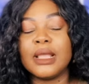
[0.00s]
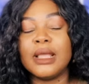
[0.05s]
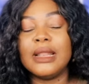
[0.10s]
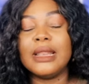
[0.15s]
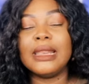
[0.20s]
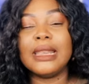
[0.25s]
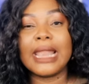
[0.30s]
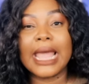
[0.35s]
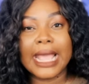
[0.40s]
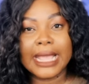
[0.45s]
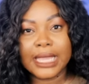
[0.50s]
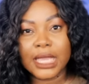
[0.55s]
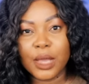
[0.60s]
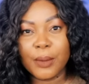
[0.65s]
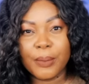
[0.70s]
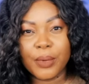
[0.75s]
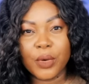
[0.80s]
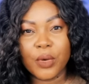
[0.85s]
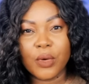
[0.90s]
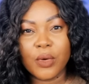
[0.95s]

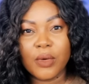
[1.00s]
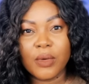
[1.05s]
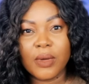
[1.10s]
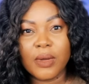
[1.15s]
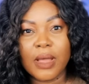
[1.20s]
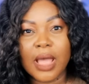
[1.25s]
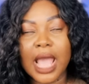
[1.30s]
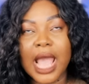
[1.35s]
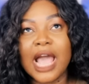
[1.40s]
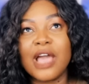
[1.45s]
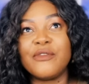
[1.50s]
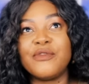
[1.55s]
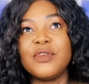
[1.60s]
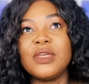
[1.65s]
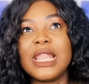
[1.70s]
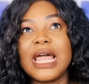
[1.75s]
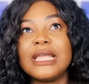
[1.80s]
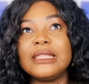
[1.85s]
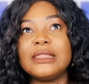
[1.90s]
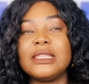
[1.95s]
likable. I
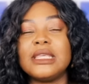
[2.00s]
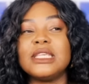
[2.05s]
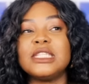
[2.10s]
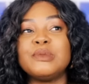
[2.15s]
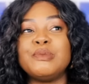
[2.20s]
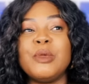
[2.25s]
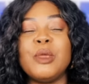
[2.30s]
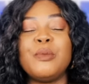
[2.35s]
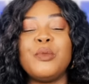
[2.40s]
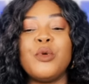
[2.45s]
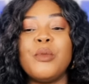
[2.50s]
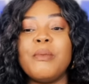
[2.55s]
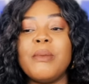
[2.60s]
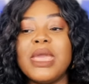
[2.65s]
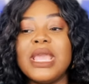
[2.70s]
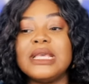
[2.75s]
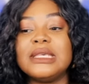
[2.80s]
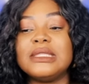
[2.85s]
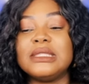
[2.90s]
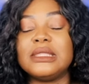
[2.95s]
feel like this, people
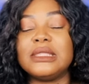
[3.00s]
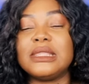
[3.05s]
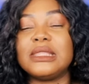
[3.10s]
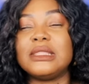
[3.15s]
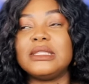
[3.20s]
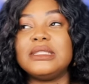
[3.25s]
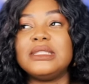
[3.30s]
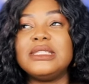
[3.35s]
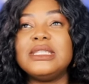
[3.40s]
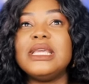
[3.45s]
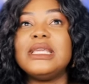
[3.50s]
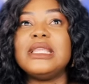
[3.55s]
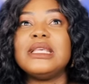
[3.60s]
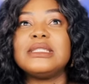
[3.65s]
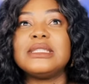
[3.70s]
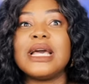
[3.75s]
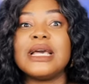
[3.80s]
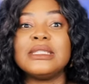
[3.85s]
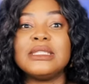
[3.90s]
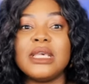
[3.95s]
may see
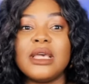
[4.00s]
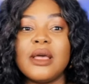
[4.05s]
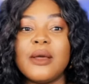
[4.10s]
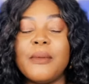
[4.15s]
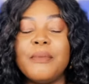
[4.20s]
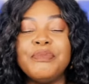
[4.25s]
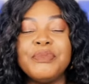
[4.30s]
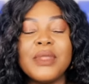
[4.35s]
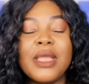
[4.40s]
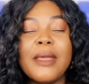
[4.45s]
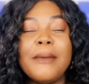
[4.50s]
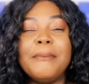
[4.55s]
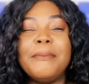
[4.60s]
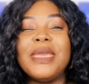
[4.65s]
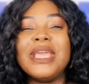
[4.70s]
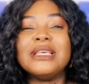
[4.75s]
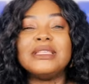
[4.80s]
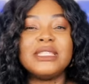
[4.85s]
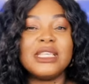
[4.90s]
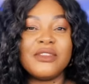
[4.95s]
this as a
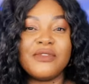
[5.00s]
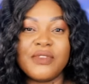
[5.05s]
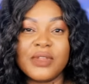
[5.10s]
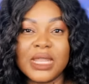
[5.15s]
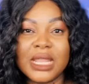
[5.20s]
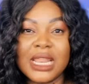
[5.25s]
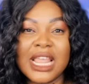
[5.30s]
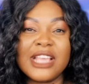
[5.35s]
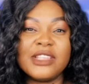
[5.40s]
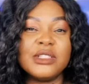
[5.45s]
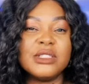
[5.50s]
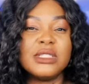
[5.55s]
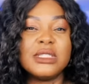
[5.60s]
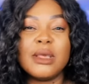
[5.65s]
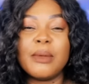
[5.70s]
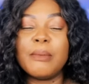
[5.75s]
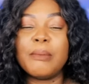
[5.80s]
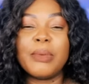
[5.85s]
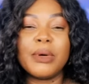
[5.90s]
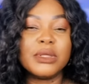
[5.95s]
basic vanilla. It's just
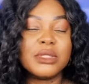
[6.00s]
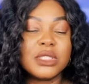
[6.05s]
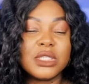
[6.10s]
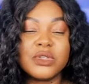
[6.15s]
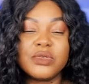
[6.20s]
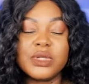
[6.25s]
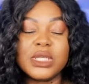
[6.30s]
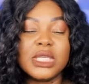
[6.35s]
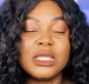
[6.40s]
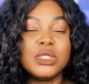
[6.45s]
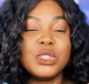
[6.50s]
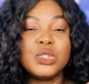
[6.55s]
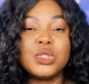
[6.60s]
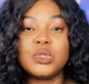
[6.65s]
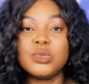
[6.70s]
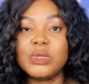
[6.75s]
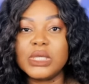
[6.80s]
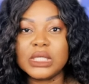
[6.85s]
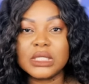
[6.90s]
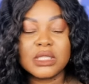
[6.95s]
a buttery
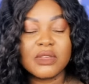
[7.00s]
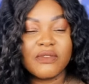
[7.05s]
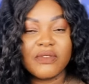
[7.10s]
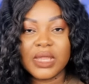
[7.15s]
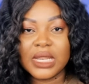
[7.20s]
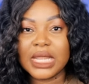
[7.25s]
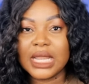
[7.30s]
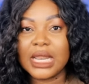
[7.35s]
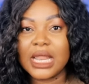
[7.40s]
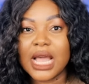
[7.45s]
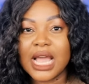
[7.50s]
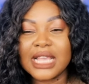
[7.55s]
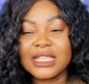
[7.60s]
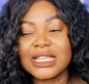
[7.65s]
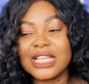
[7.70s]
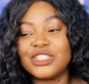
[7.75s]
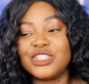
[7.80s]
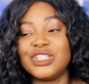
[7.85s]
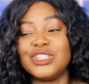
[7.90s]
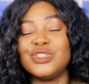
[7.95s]
sweet vanilla. It's
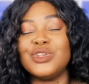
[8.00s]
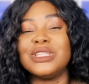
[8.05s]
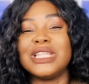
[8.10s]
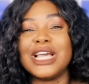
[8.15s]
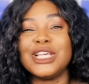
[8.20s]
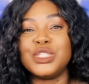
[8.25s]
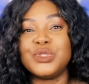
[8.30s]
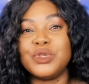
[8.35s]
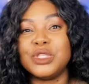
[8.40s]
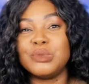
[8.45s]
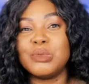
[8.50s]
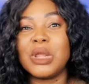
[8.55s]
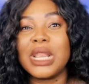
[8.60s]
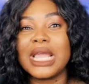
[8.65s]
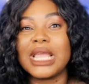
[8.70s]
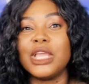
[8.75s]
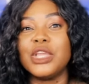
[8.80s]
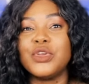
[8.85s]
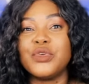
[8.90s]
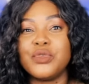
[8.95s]
actually, it's not that sweet, it's more
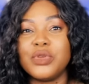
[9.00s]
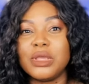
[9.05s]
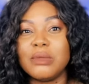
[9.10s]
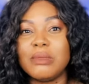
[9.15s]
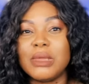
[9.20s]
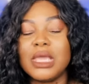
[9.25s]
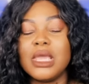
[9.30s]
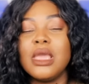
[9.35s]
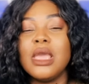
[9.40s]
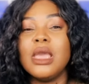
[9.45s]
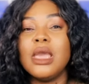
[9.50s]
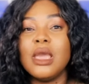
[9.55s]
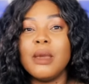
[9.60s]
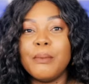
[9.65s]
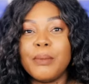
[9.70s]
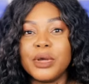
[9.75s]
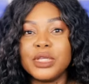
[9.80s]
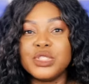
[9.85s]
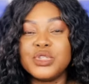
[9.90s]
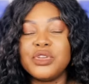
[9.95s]
like a creamy
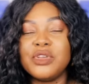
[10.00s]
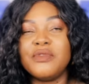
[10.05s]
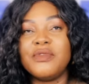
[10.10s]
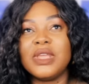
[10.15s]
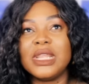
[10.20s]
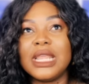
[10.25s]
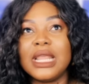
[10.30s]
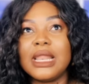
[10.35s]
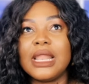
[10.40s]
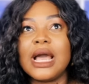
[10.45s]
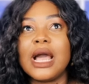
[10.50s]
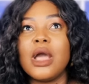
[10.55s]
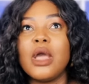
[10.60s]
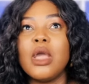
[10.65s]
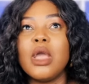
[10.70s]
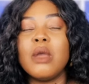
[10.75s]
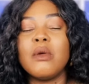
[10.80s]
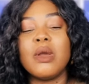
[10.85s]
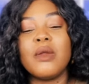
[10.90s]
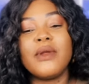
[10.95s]
buttery vanilla,
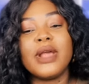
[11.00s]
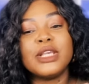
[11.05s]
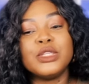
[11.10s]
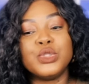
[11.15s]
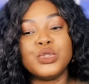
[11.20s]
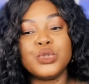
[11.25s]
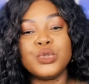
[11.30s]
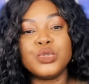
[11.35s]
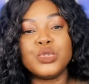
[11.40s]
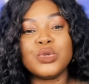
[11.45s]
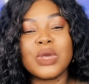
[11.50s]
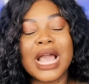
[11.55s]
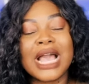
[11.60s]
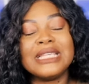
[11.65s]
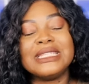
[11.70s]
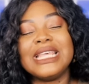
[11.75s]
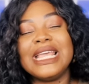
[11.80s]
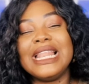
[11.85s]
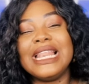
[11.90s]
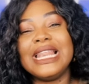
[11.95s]
whereas Zuzu
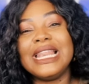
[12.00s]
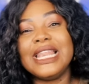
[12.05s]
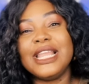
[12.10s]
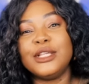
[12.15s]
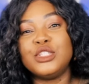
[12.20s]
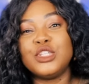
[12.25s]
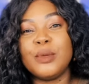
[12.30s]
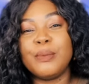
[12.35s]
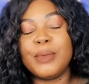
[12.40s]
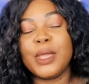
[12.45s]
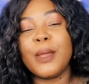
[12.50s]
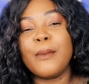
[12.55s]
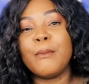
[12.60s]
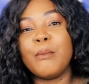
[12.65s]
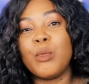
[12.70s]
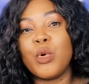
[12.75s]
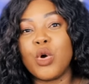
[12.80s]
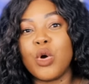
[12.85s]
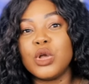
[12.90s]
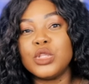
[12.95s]
has a little bit
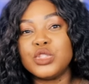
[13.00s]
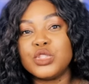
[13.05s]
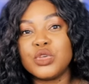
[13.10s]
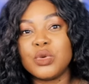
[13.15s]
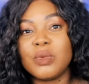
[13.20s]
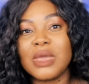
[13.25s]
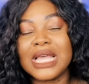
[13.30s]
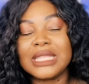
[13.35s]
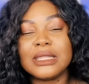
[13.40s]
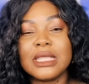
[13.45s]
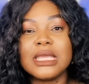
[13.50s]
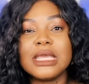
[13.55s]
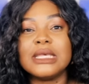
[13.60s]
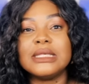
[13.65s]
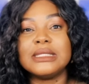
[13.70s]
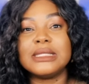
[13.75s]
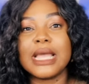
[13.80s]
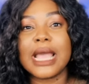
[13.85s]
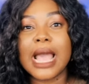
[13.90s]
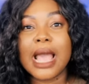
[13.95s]
more to it. I think
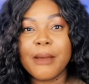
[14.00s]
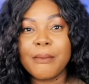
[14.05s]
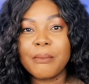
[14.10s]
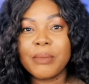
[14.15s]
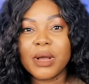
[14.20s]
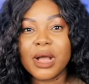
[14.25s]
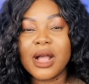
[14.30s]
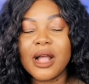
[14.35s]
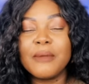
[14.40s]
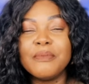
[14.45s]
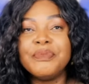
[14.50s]
it's the amber